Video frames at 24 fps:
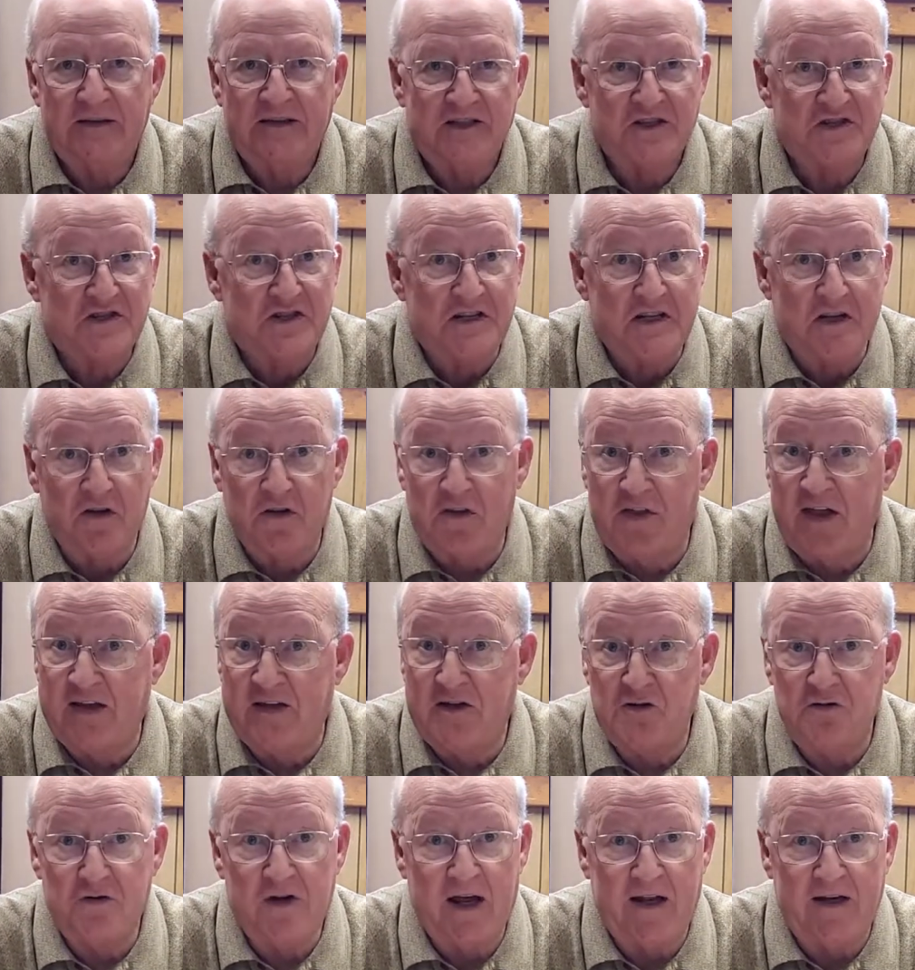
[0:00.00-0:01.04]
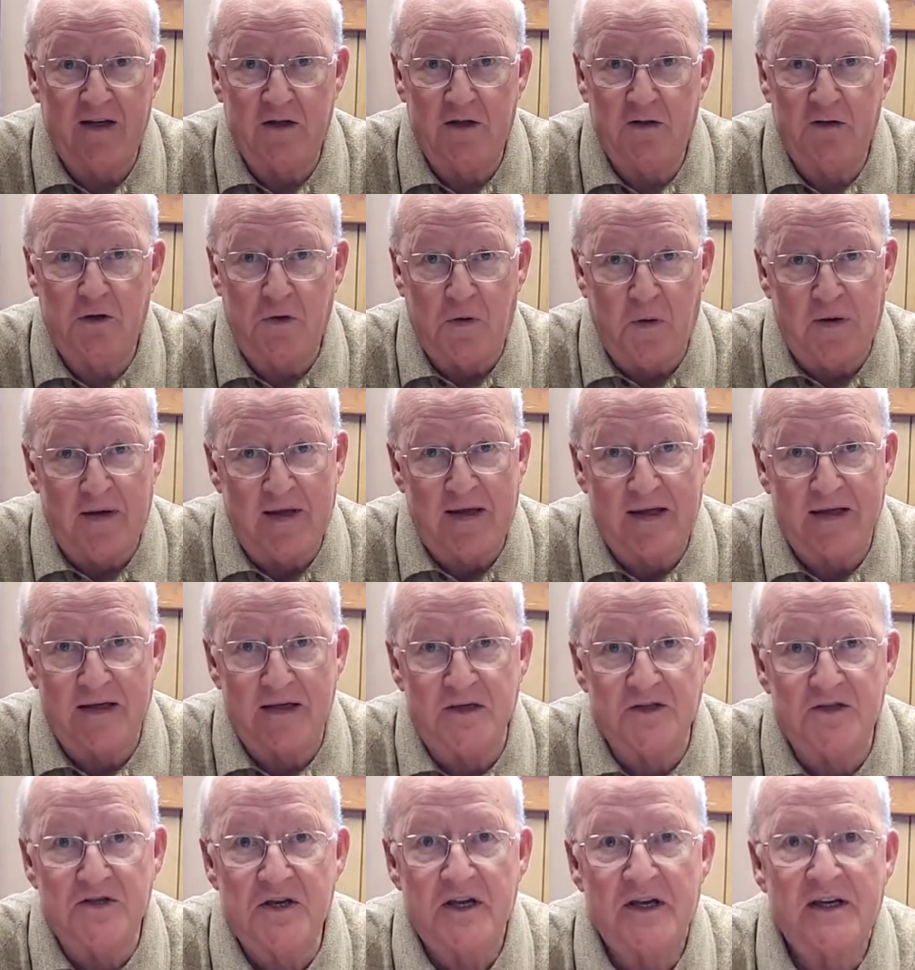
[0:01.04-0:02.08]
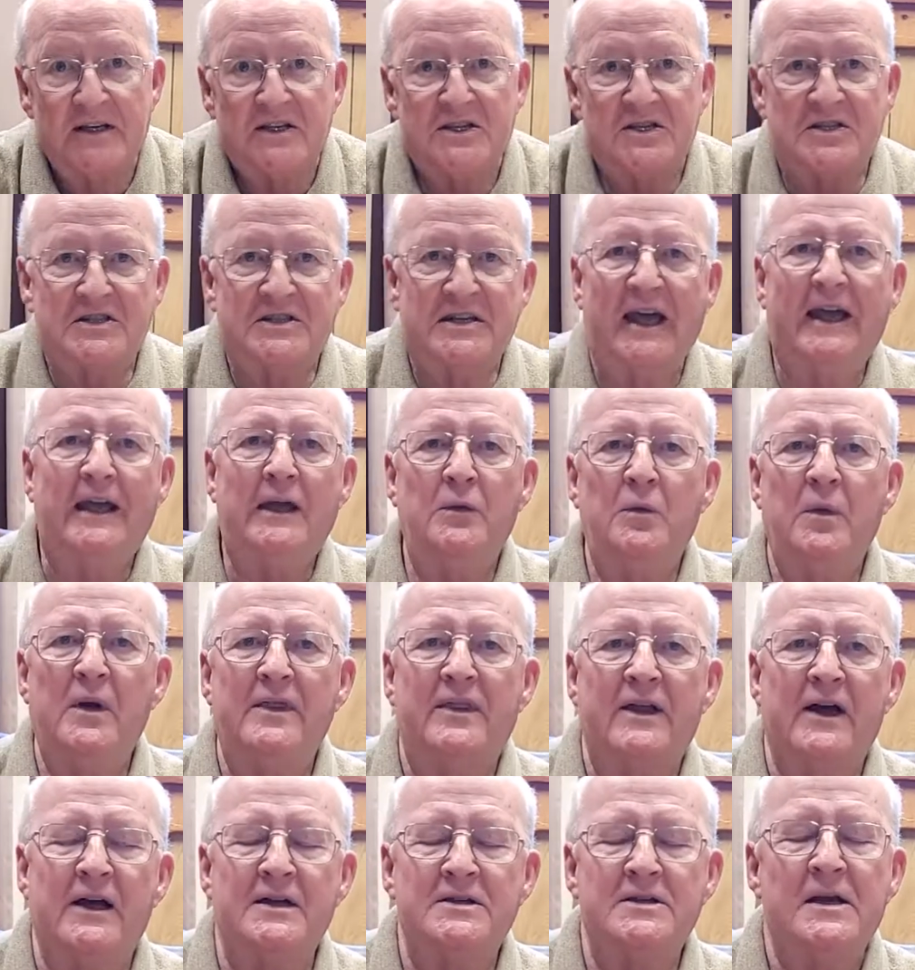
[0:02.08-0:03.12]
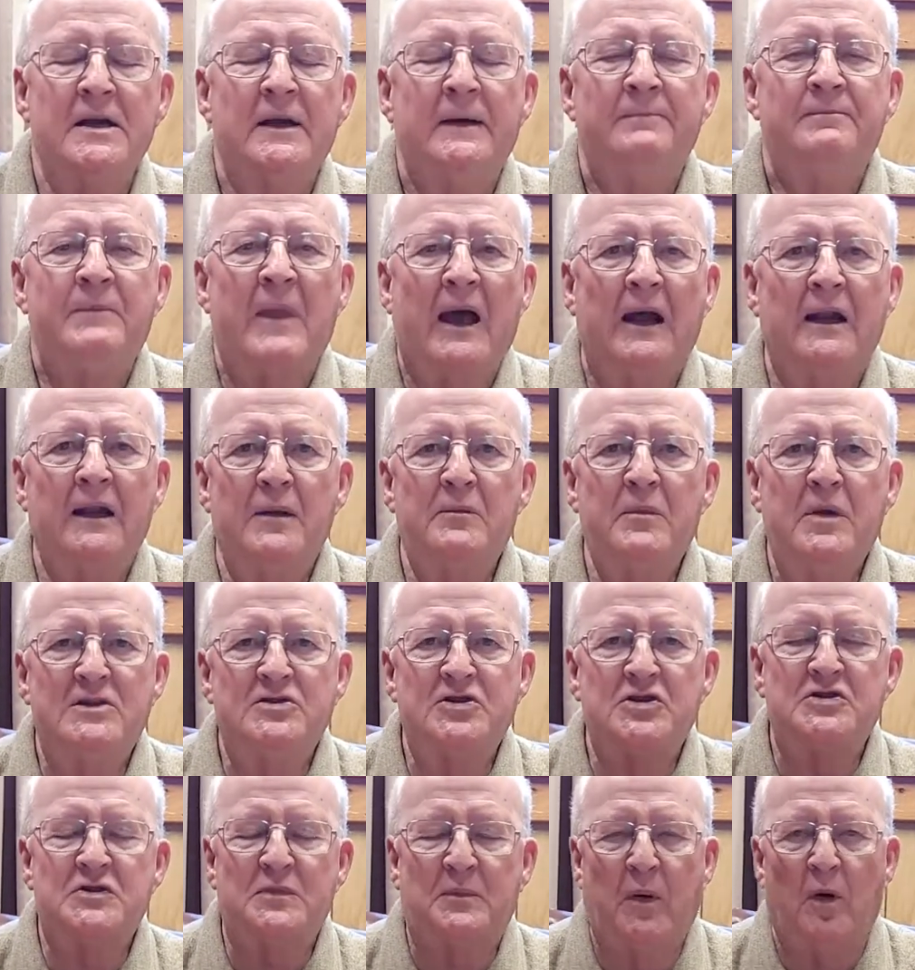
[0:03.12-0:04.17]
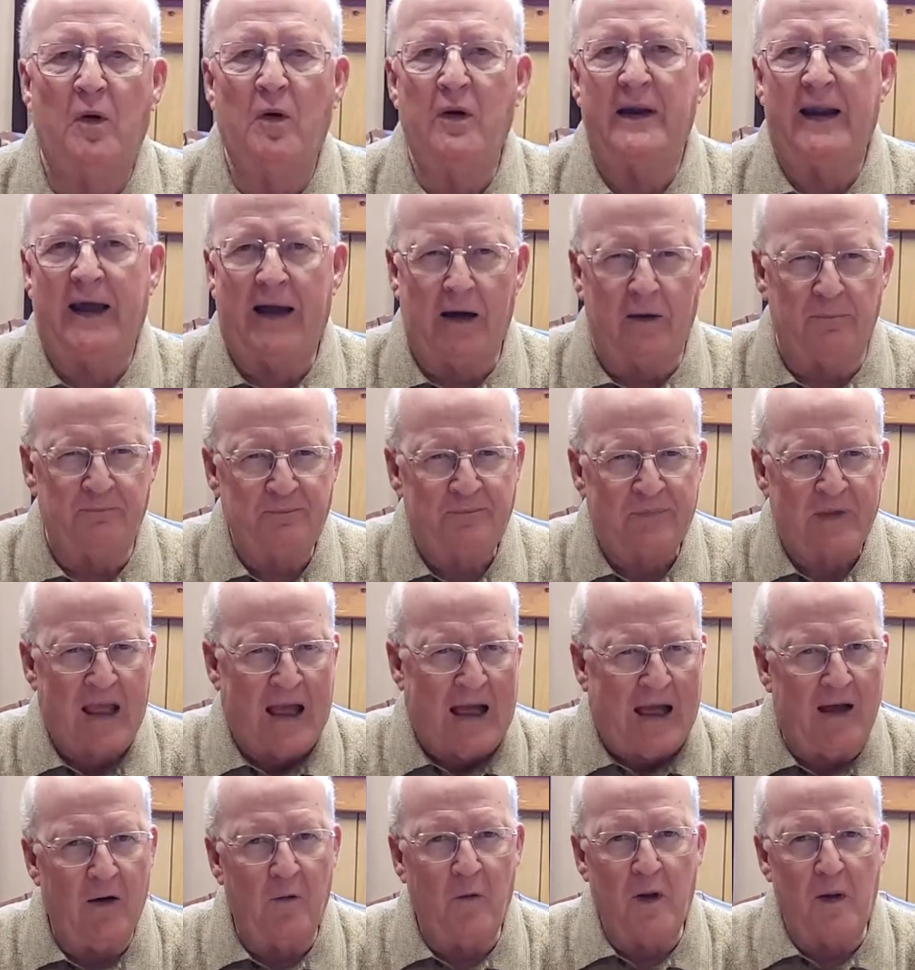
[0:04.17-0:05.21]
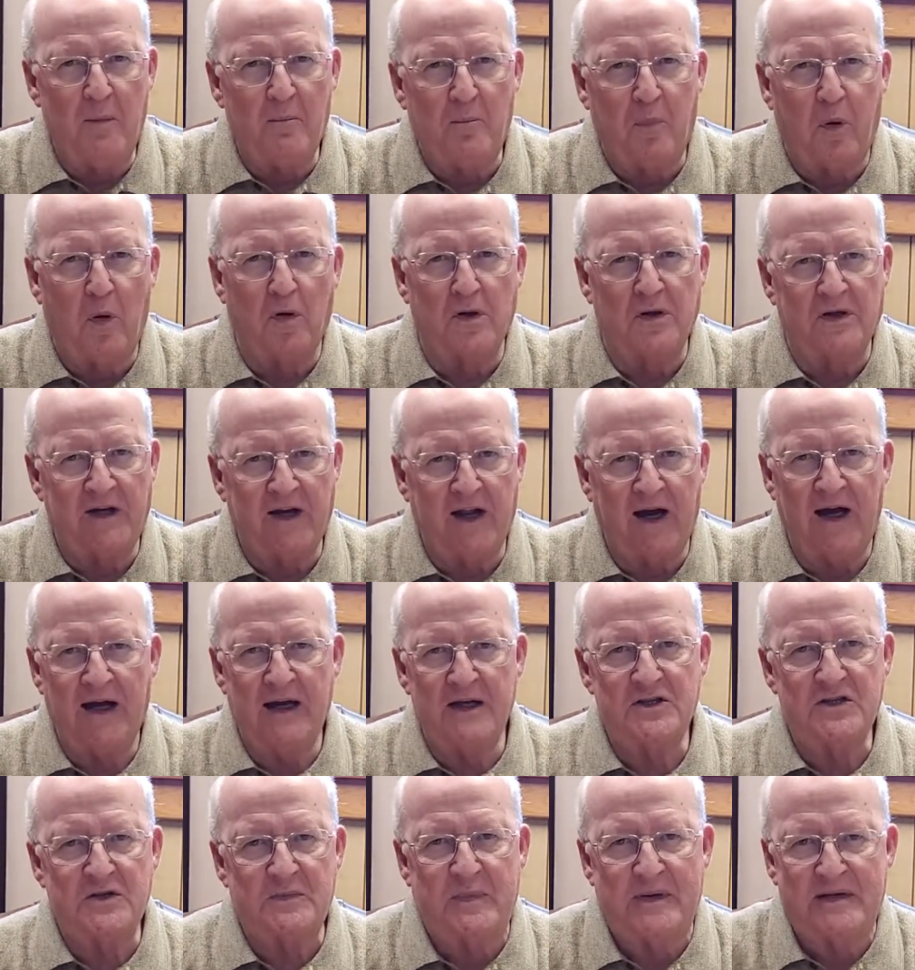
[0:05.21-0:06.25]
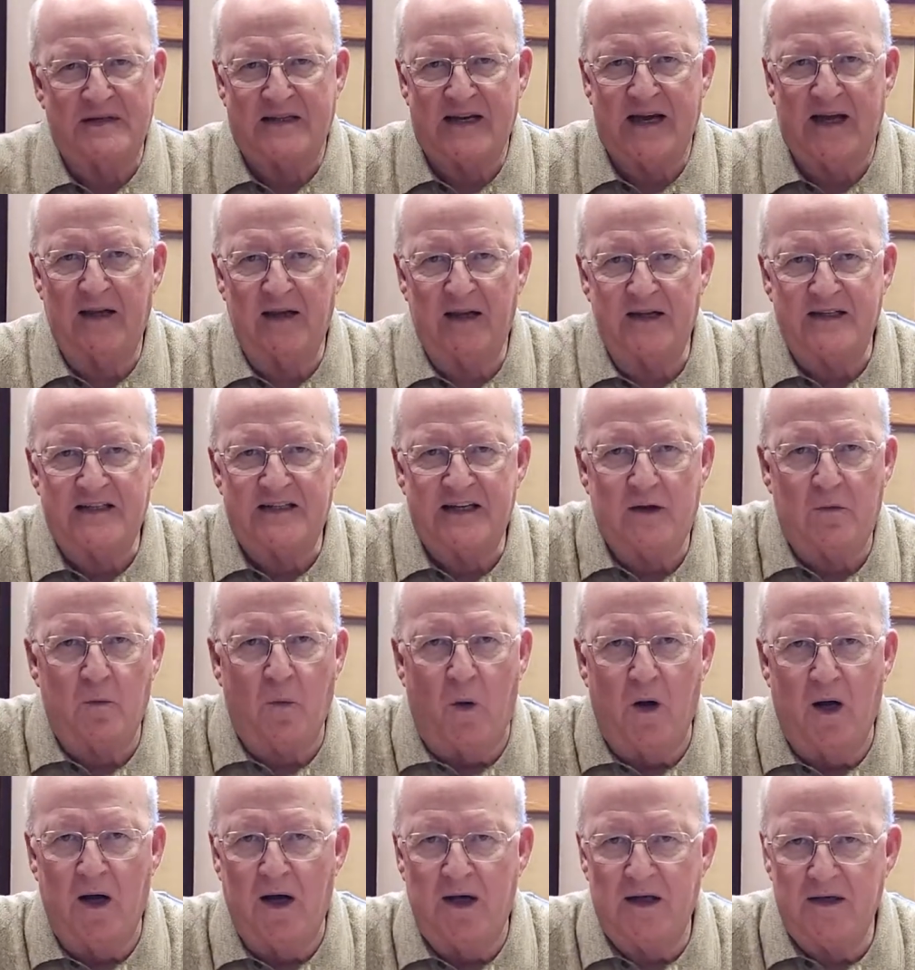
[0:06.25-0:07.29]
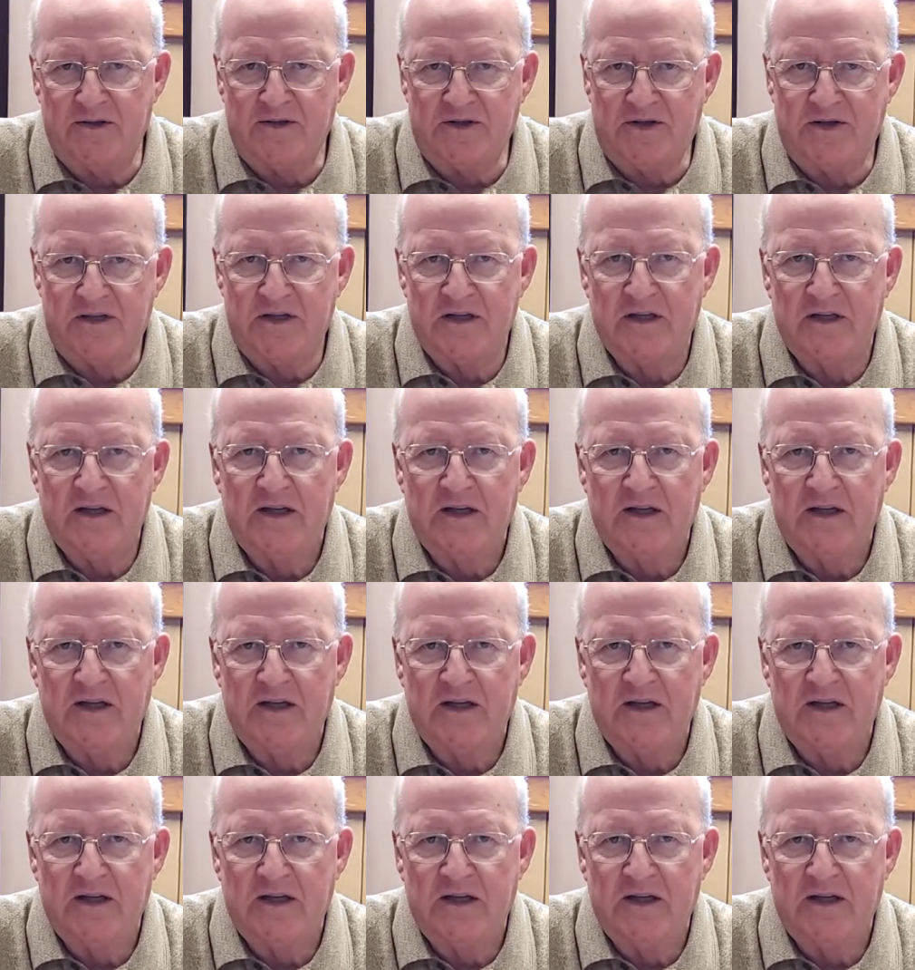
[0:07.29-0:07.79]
Still, they do not know who he is. Stay with us. Now, let me just point out how important hospitality was